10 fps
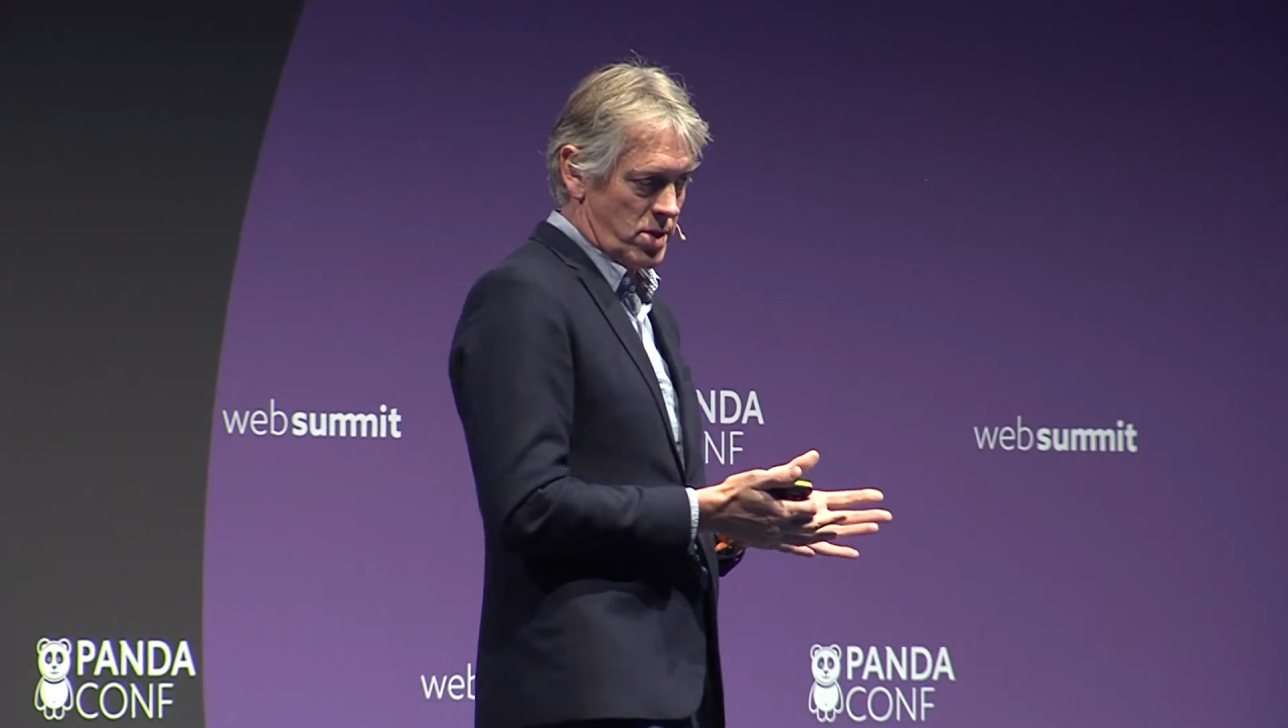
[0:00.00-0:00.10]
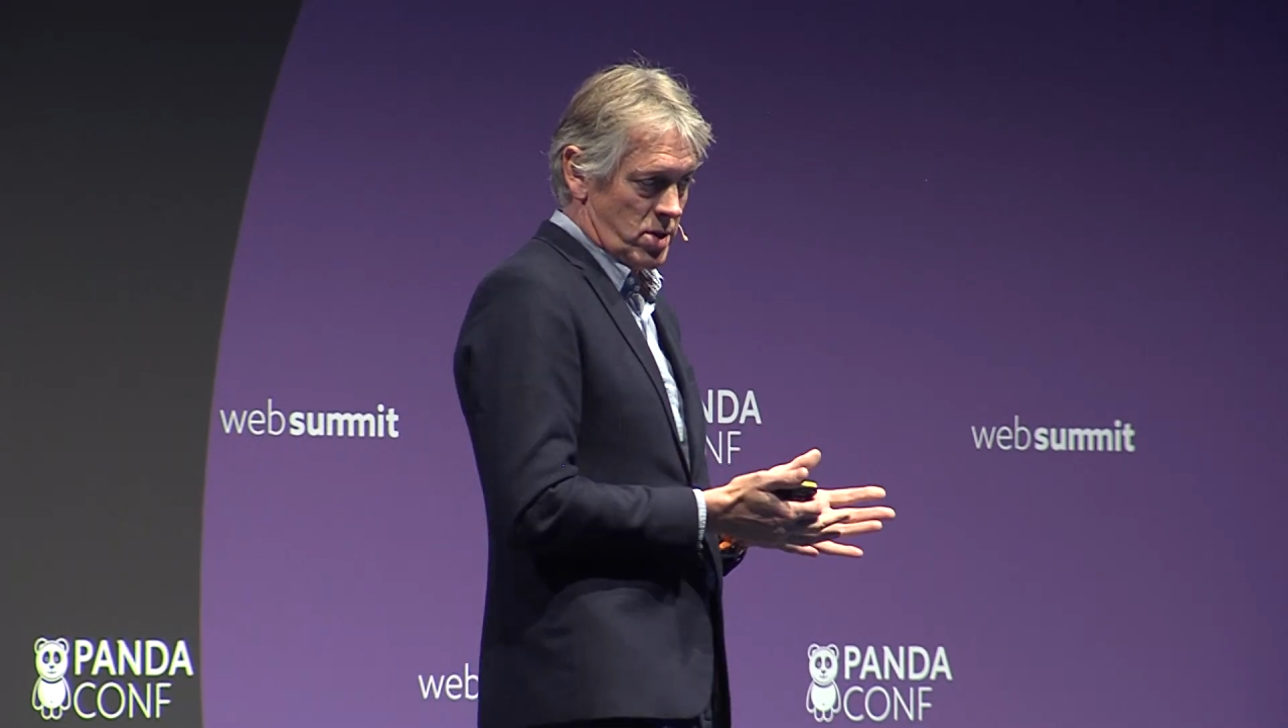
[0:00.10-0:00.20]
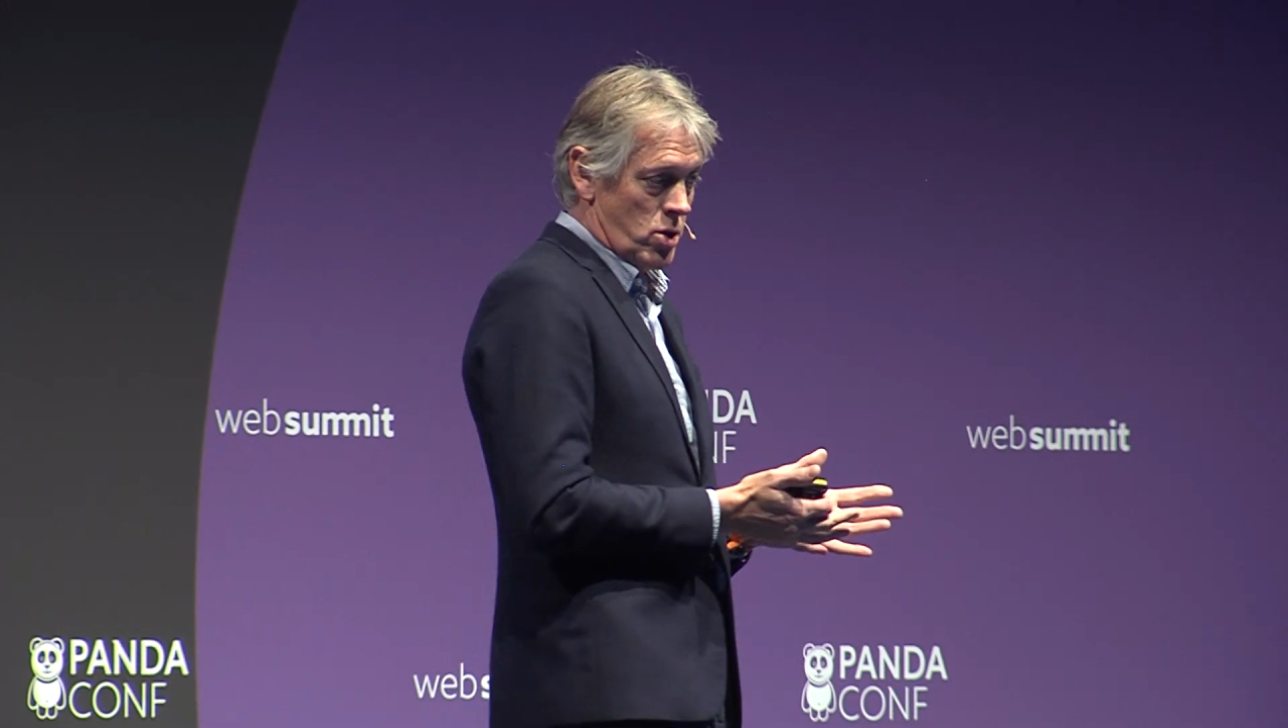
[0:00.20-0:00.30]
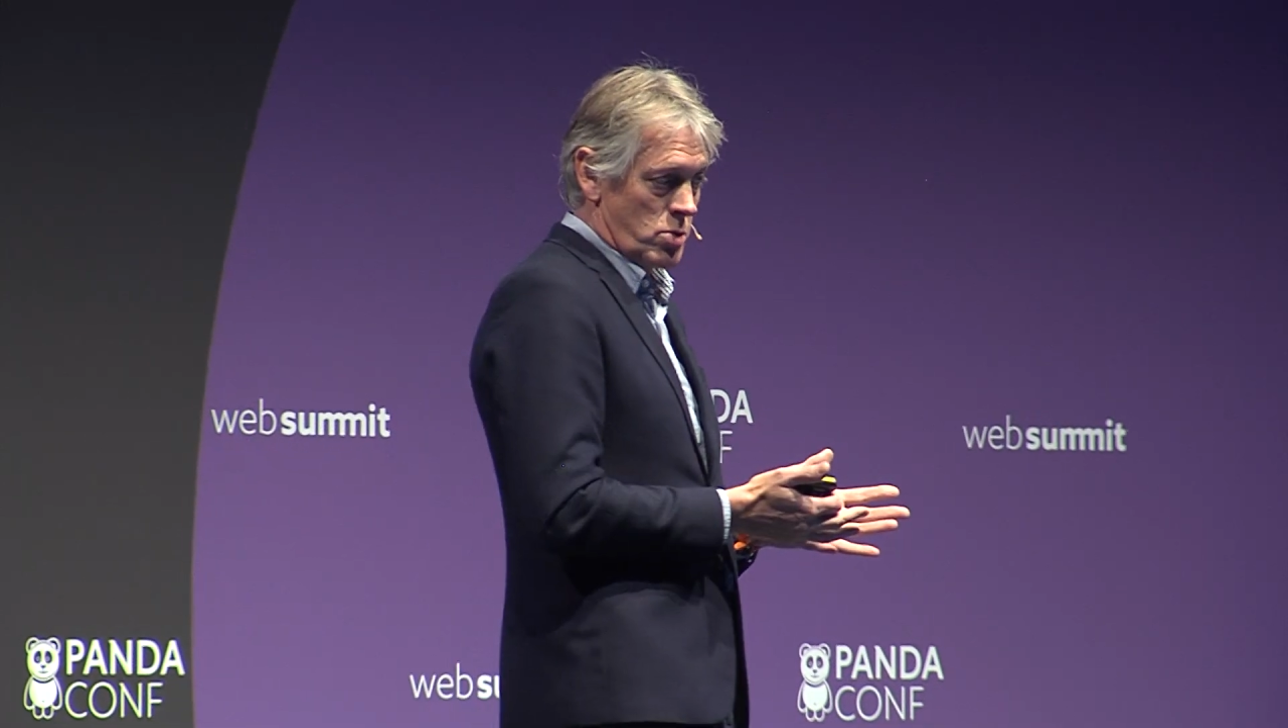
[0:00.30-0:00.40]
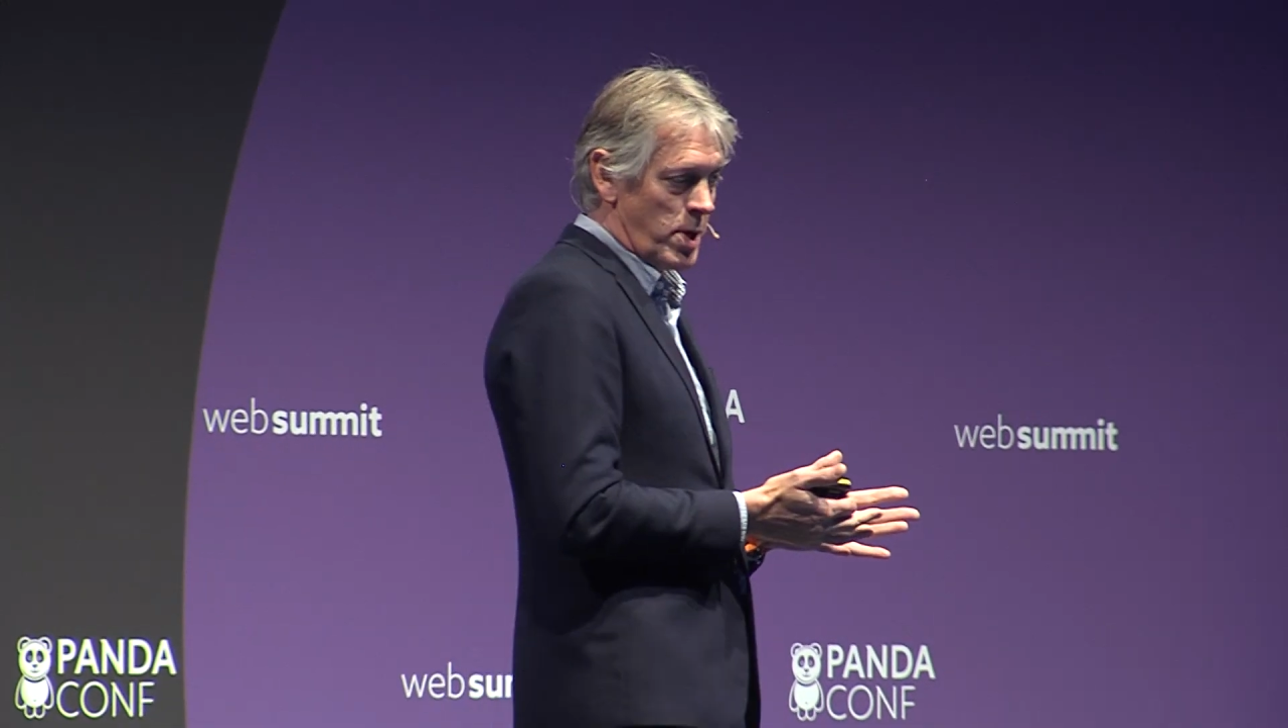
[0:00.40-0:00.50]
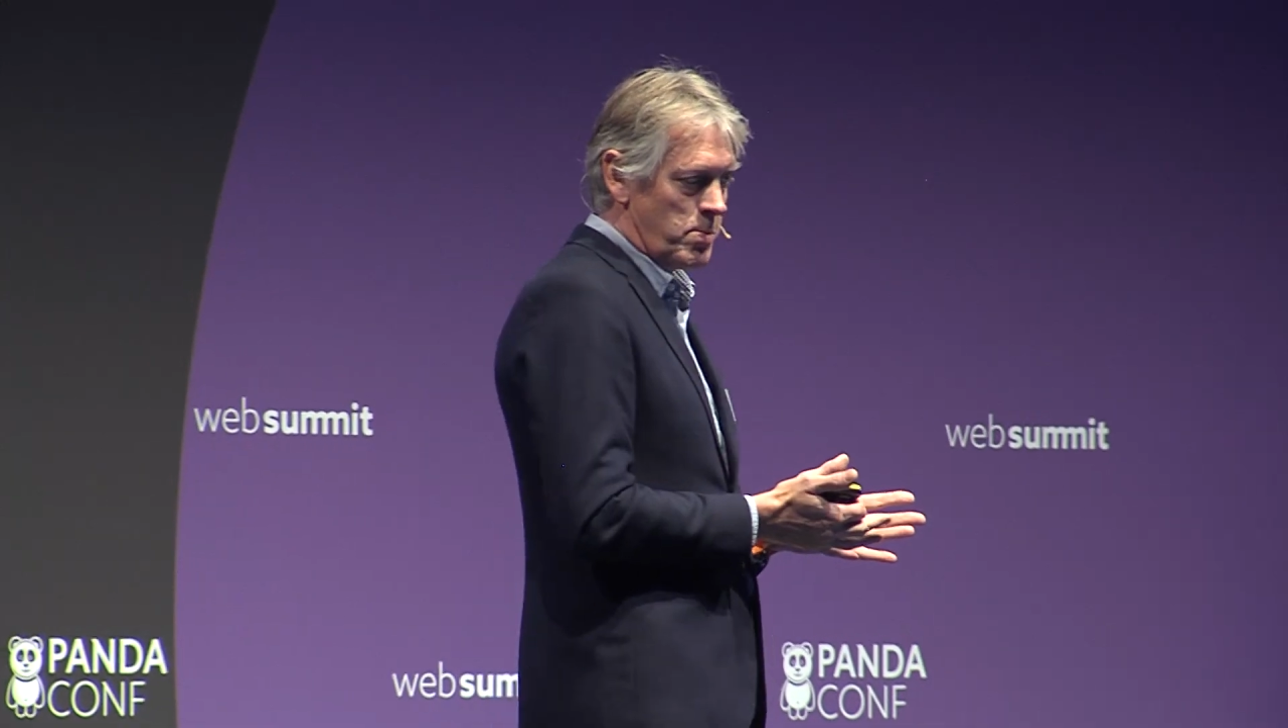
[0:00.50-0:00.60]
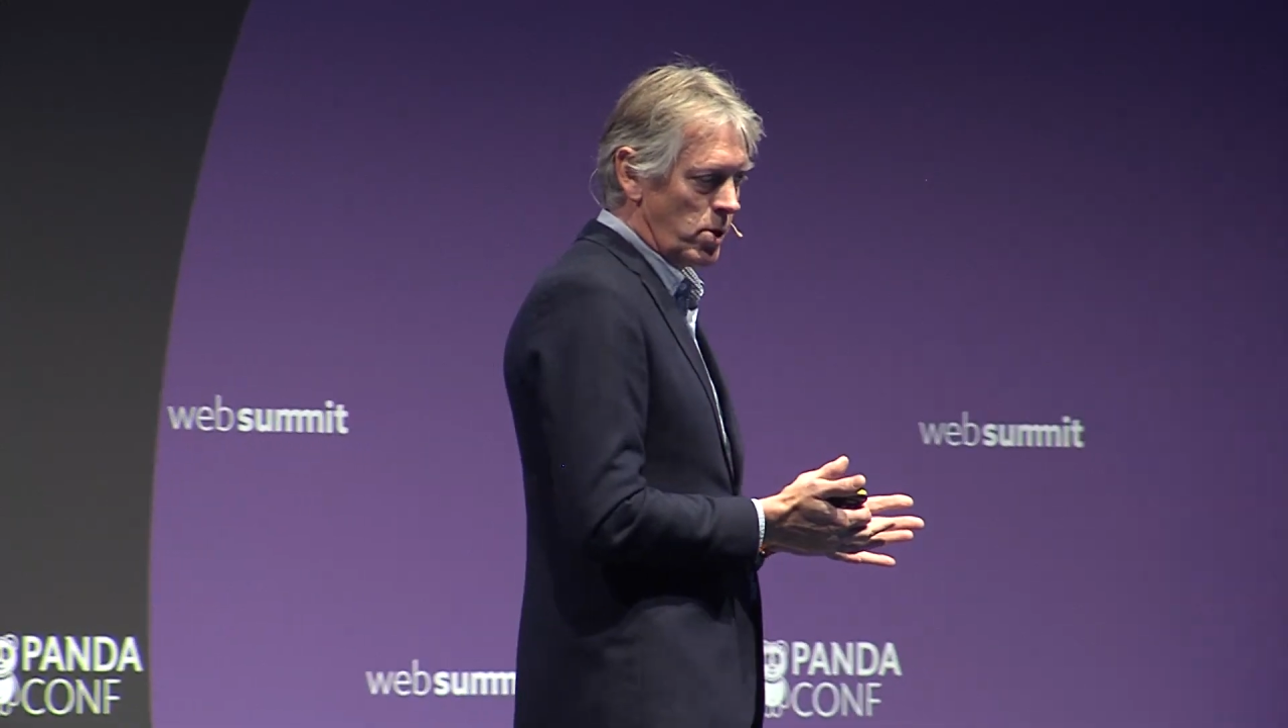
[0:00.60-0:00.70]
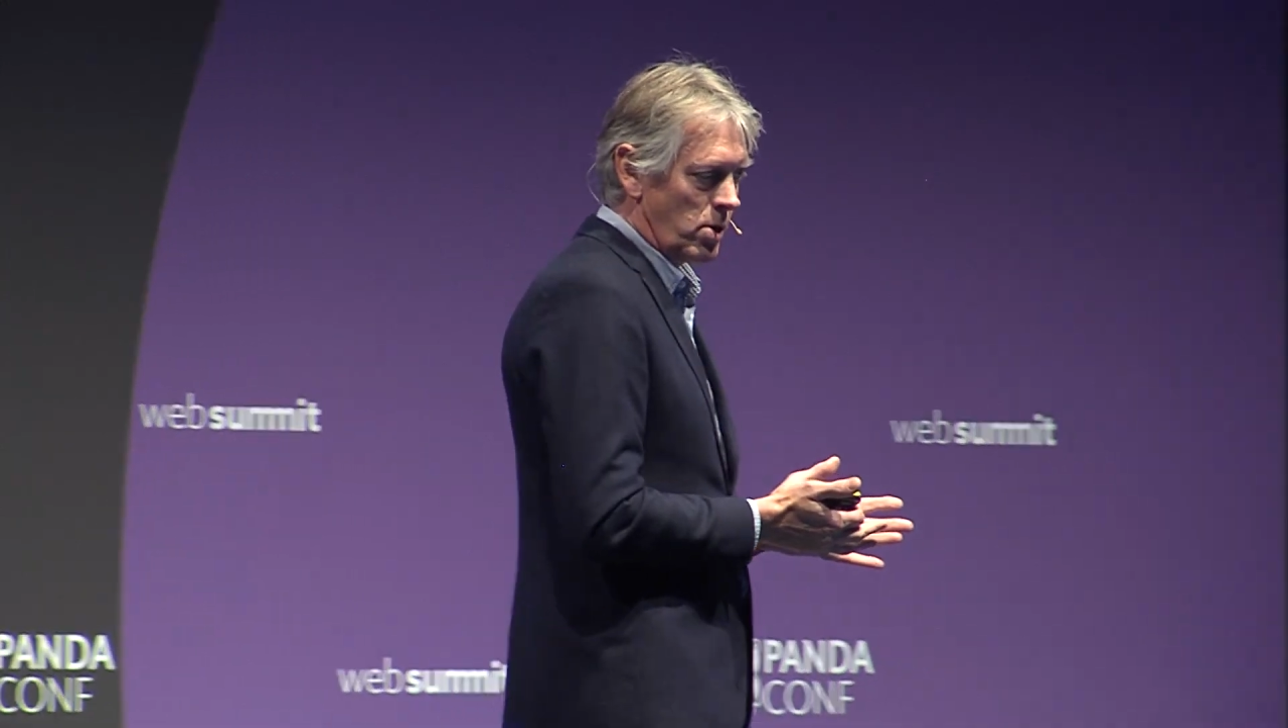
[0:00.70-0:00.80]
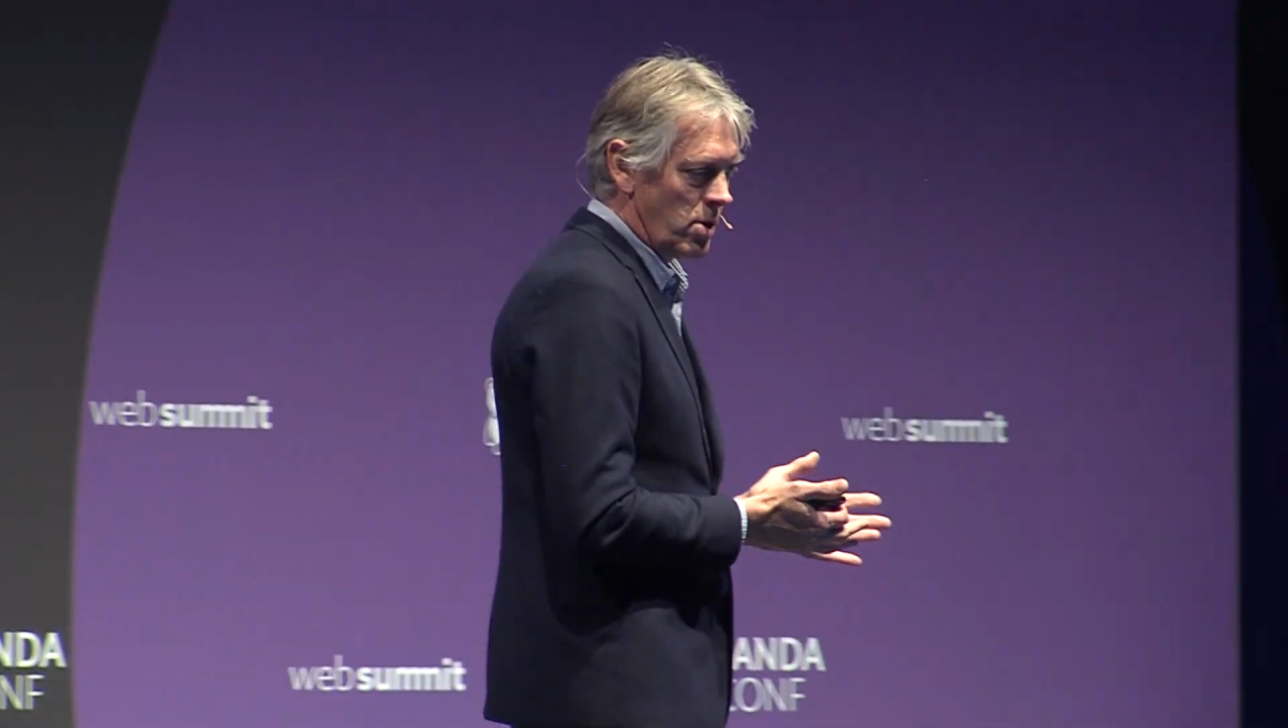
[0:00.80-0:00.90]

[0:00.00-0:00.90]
those people.